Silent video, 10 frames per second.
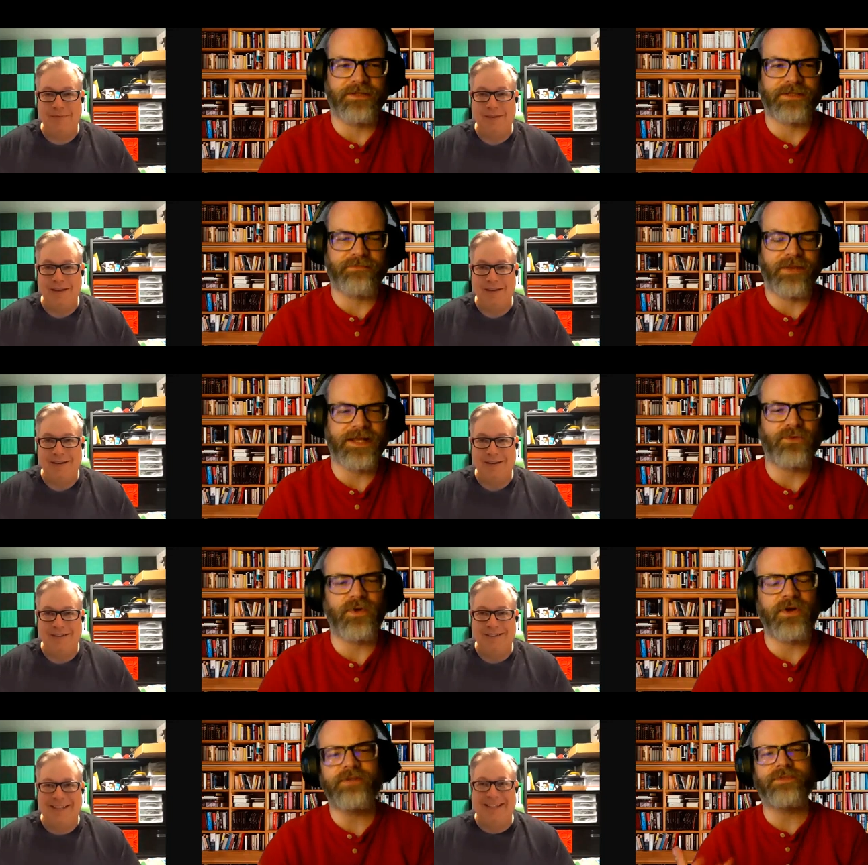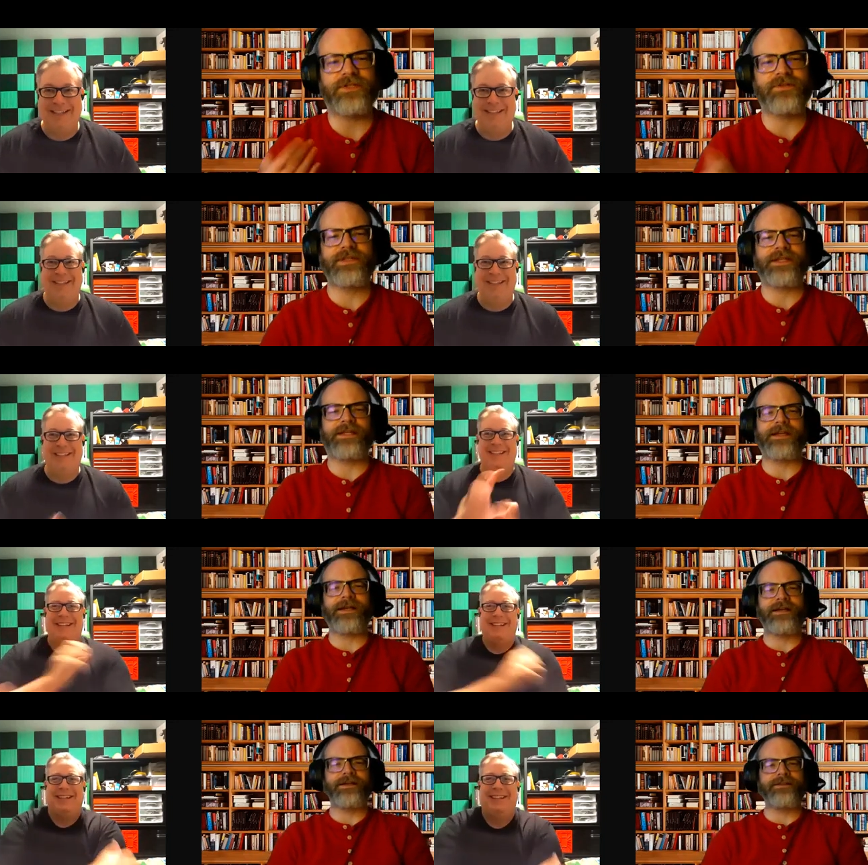Speaker 1: else. Mike, welcome to the
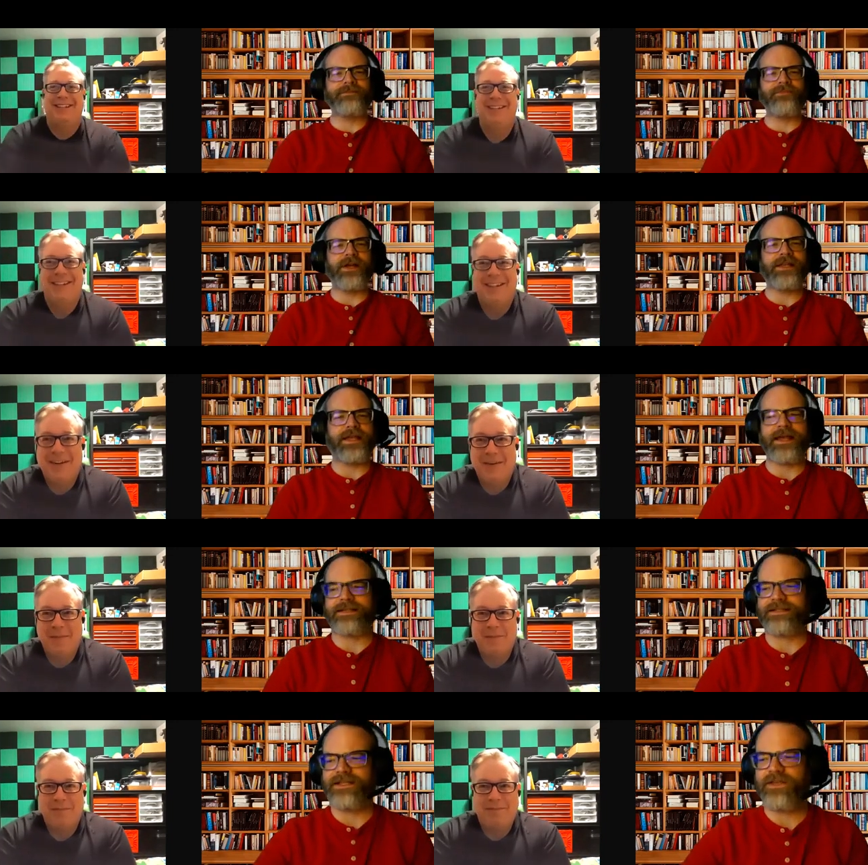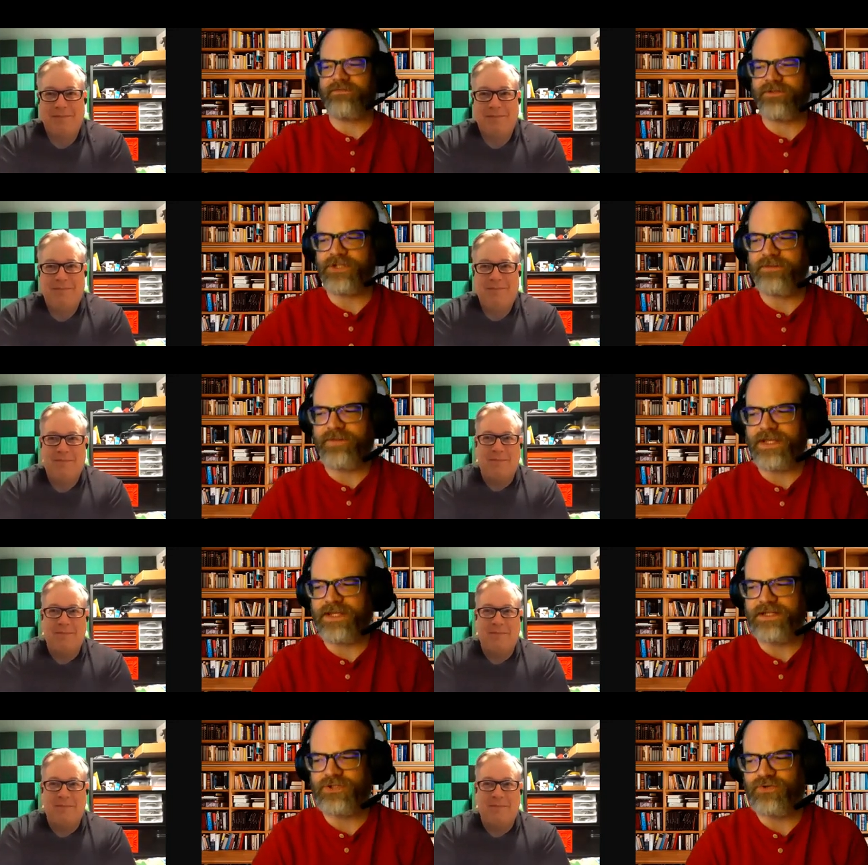uh, podcast. Thank you for jumping
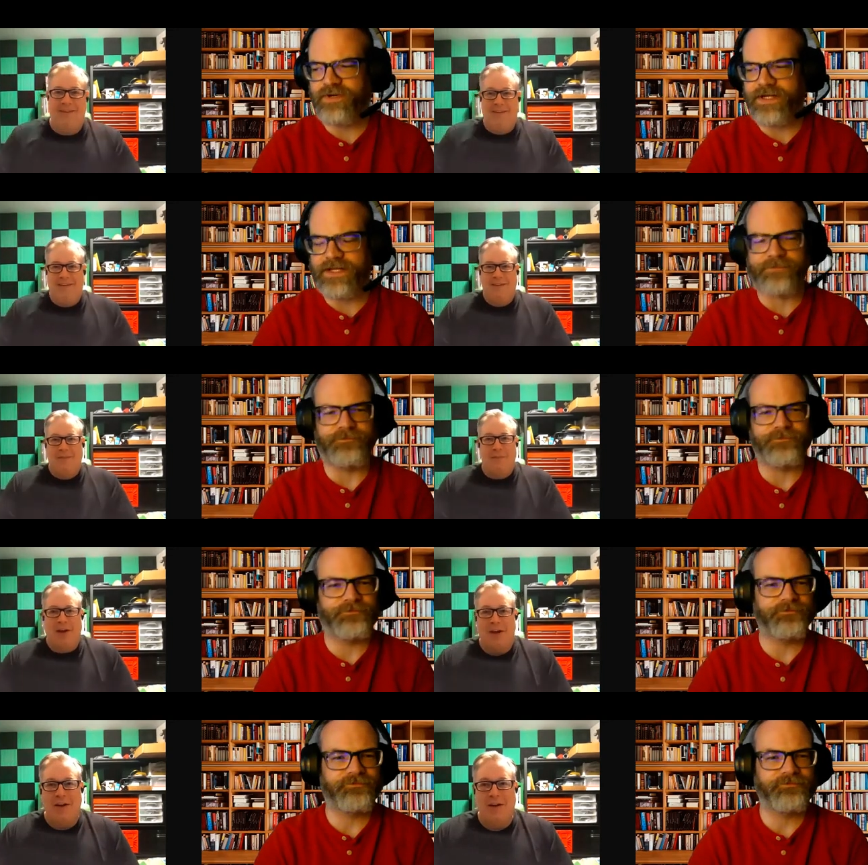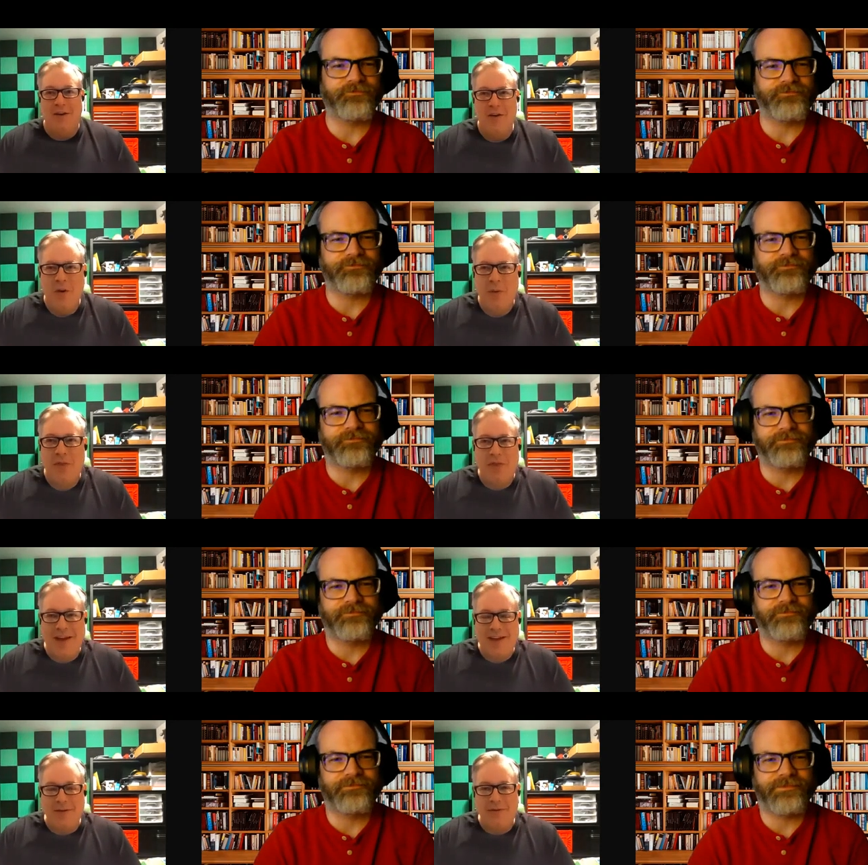in and joining.
Speaker 2: No,
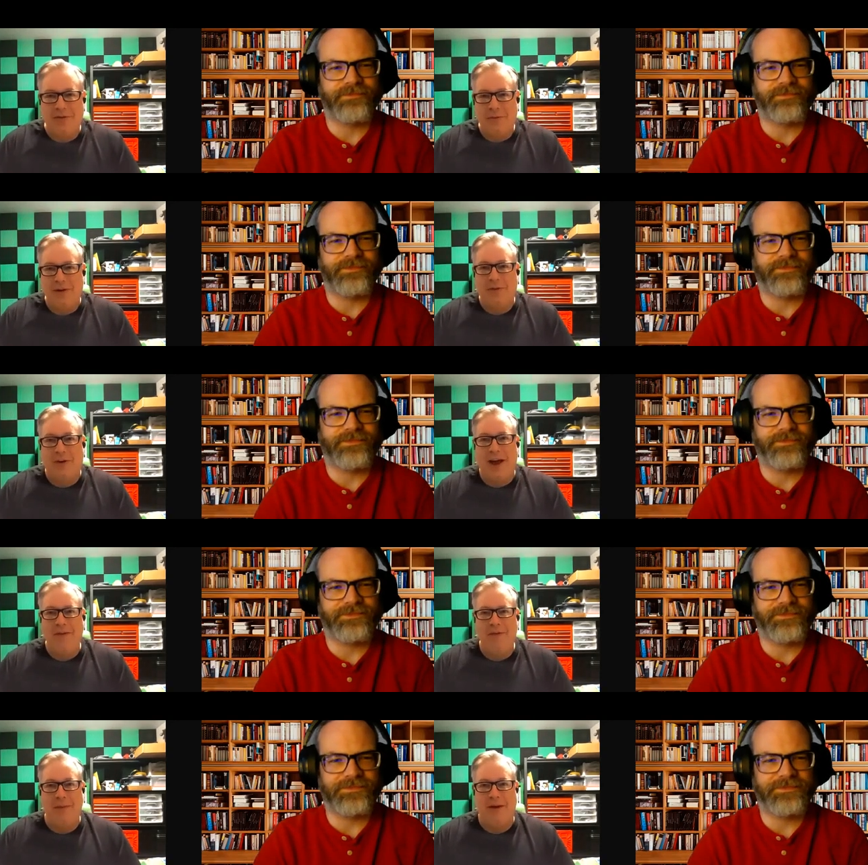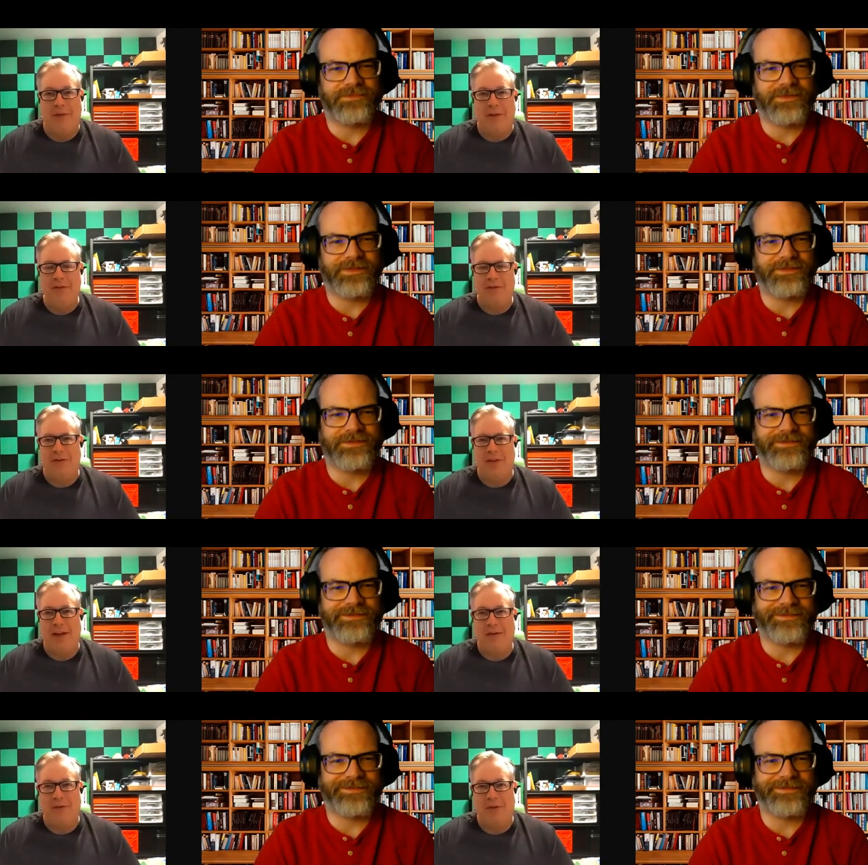thank you so much for having me on this, and
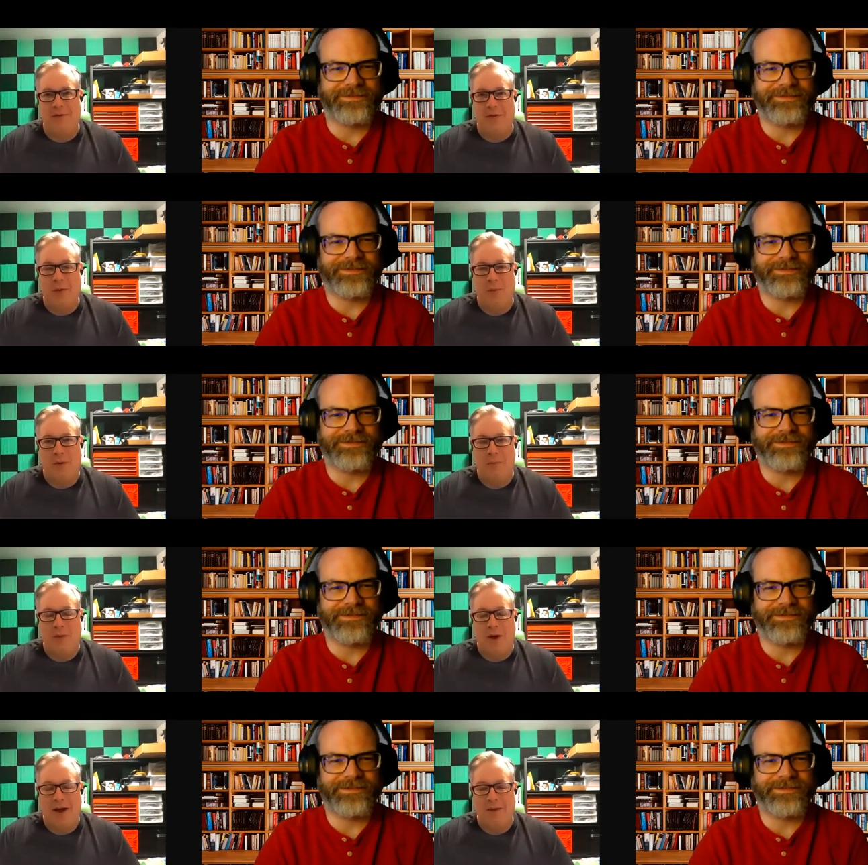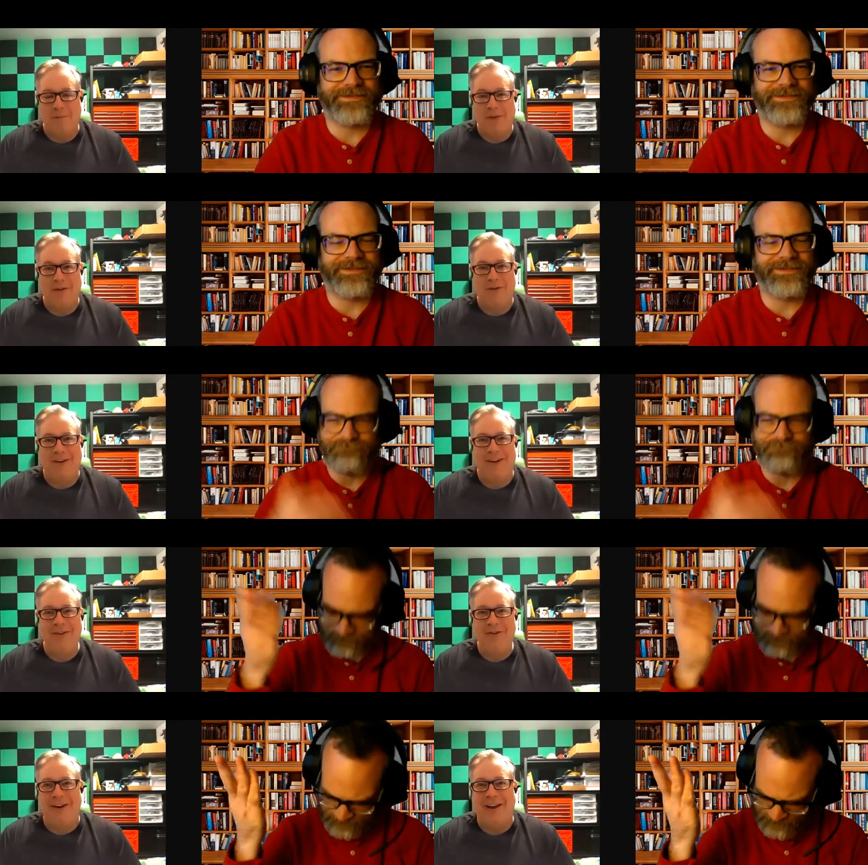thank you for the very warm um,
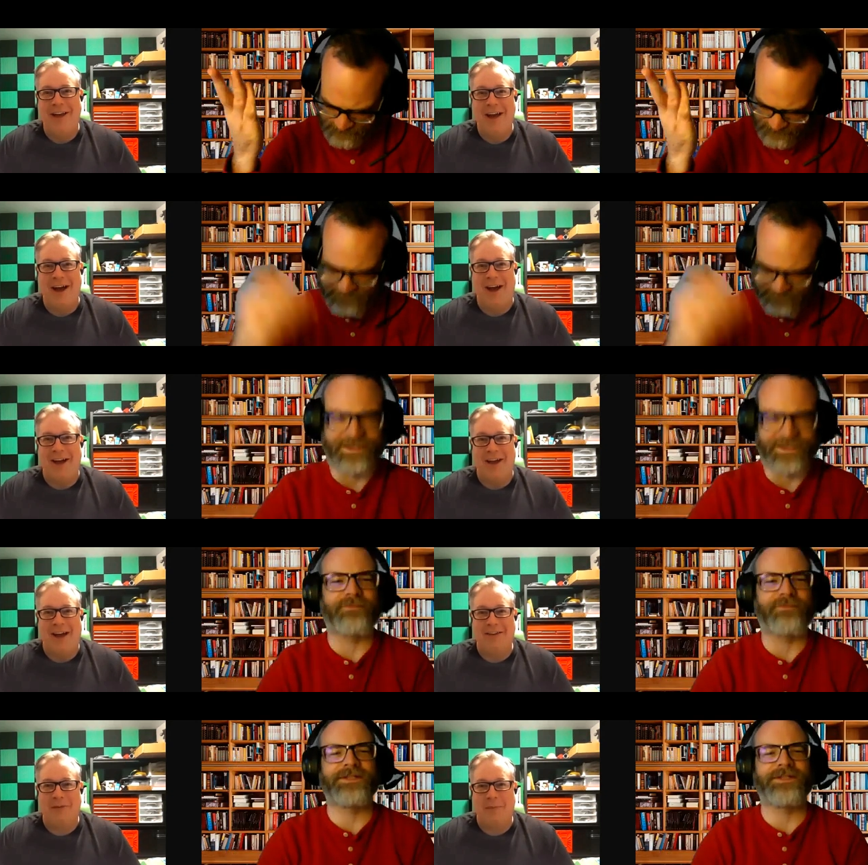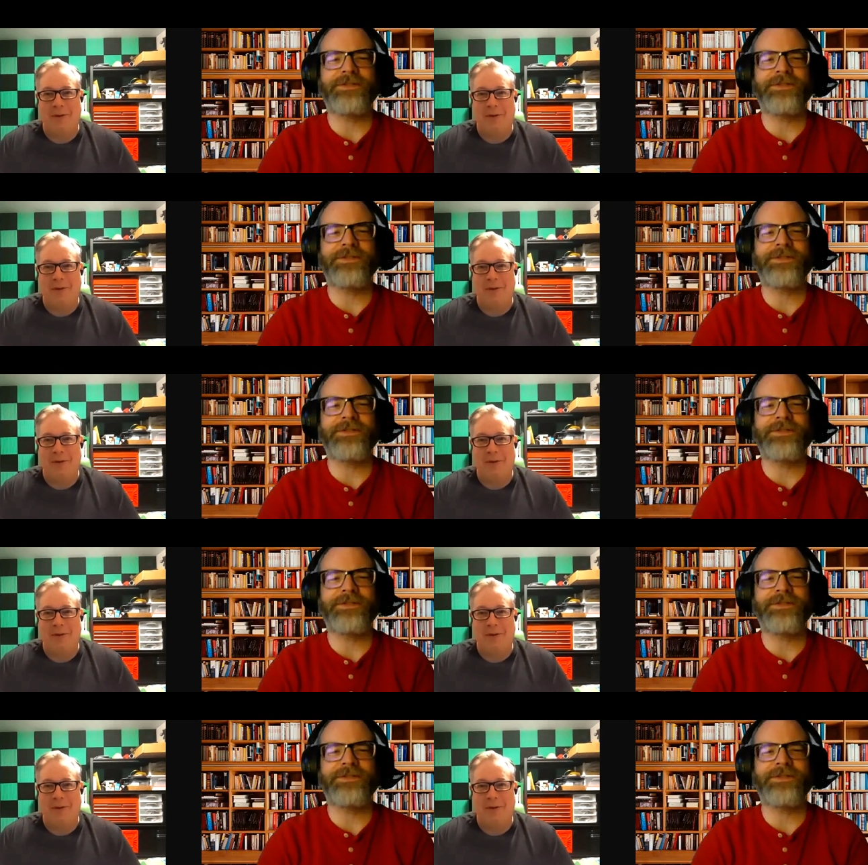introduction. Uh, I